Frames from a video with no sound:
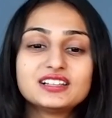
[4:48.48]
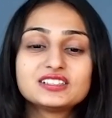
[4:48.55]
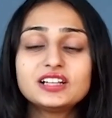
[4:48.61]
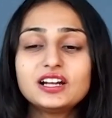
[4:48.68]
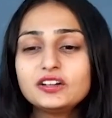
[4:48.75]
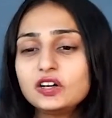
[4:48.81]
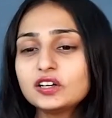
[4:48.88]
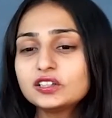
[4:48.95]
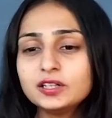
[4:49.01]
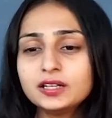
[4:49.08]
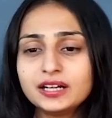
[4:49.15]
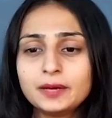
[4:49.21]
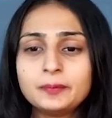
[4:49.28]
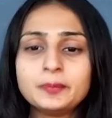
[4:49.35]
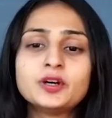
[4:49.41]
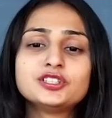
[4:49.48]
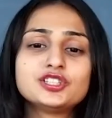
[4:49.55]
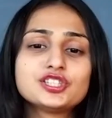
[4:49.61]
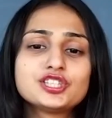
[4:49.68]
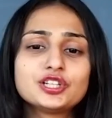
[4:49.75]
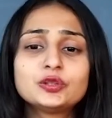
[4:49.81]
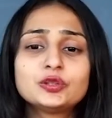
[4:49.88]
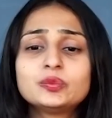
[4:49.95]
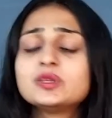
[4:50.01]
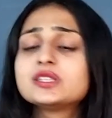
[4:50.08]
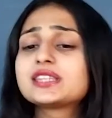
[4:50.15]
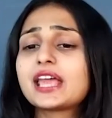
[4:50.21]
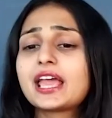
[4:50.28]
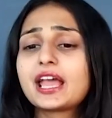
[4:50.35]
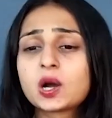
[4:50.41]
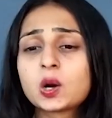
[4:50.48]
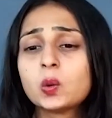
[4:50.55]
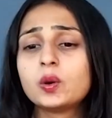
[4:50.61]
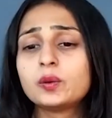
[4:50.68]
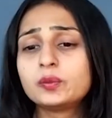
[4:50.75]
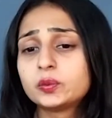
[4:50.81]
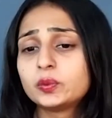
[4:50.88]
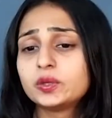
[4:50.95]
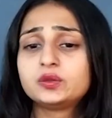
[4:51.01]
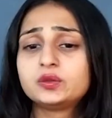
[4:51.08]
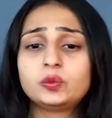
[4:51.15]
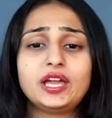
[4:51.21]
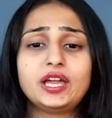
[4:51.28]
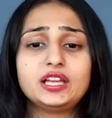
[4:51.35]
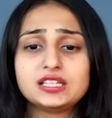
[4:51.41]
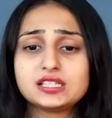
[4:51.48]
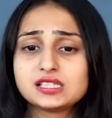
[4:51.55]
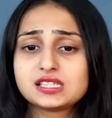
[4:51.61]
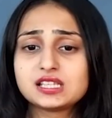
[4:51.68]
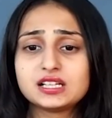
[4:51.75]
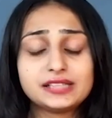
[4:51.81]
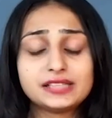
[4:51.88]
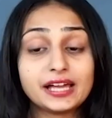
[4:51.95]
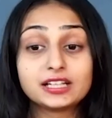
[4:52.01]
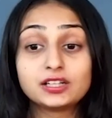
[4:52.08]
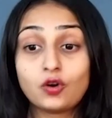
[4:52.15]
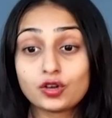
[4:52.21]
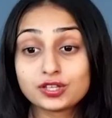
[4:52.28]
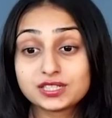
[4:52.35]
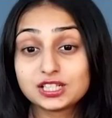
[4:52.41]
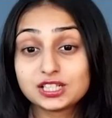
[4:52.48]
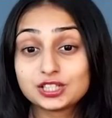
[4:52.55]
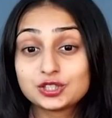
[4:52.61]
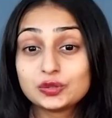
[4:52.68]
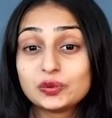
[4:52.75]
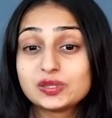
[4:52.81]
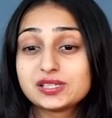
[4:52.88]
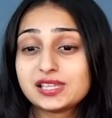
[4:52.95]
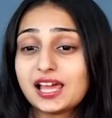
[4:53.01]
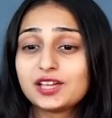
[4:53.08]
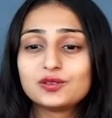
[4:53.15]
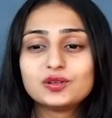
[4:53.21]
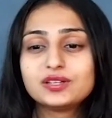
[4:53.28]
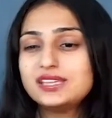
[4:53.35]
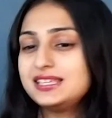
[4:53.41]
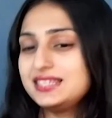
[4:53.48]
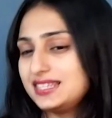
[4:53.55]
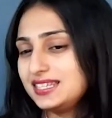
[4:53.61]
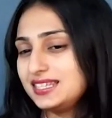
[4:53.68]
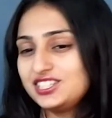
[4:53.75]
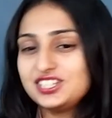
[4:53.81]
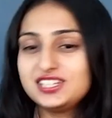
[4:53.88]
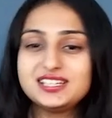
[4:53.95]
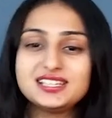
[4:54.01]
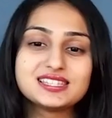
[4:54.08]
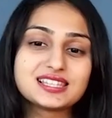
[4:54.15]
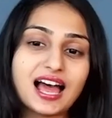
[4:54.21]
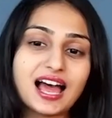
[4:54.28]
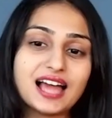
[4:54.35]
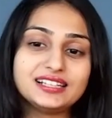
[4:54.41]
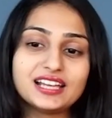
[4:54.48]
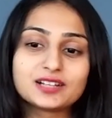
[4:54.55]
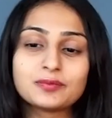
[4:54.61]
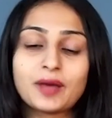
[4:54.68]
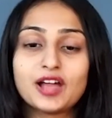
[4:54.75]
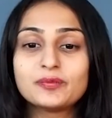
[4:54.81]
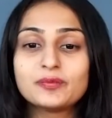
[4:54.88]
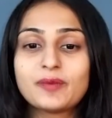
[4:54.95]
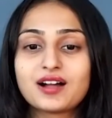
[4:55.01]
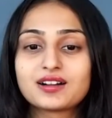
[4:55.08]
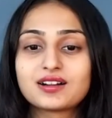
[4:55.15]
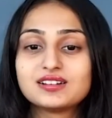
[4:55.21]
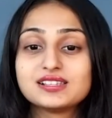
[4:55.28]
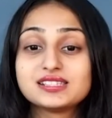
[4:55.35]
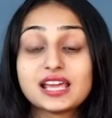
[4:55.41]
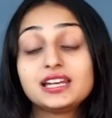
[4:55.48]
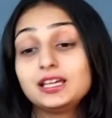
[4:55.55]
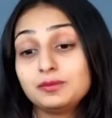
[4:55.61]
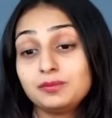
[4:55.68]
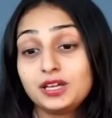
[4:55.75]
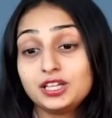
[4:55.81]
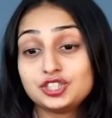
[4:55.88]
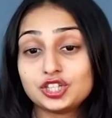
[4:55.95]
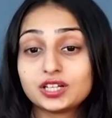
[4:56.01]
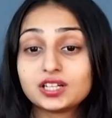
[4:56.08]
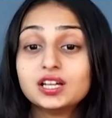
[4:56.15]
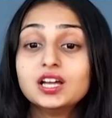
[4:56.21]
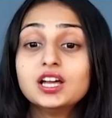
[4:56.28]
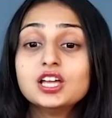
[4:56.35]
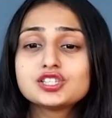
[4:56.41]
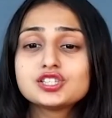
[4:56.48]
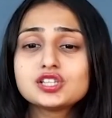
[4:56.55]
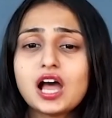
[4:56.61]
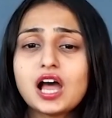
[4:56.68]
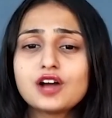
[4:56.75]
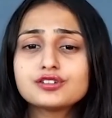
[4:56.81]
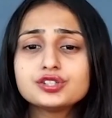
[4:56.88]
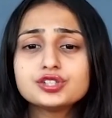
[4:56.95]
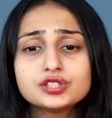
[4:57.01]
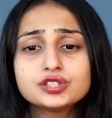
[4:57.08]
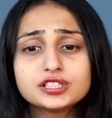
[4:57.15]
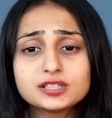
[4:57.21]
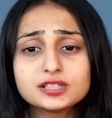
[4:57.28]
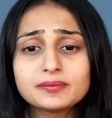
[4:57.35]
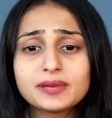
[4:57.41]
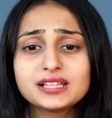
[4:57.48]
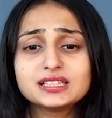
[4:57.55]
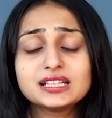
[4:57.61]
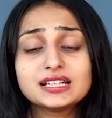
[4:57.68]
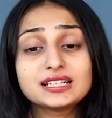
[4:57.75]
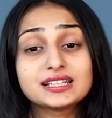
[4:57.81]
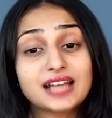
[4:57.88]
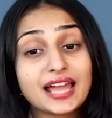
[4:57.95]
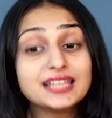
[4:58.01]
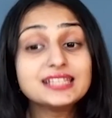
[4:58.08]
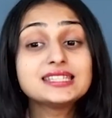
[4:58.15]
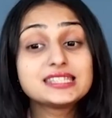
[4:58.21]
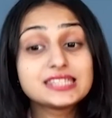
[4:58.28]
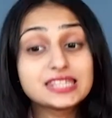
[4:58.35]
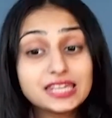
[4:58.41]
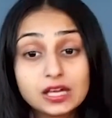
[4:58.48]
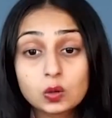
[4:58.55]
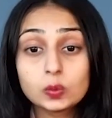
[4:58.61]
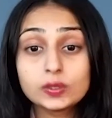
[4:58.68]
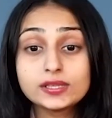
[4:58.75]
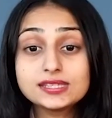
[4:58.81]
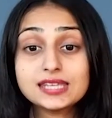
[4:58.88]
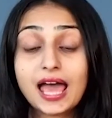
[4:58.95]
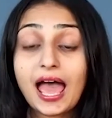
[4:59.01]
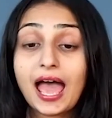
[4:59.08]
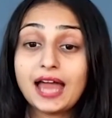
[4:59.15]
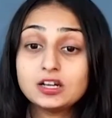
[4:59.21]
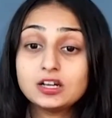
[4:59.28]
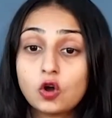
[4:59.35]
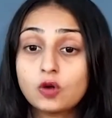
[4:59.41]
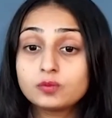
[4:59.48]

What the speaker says: So now, doctor, emergency room is equipped with various diagnostic tools like, you know, ECGs, cardiac biomarkers, and imaging. So how do you determine the right sequence and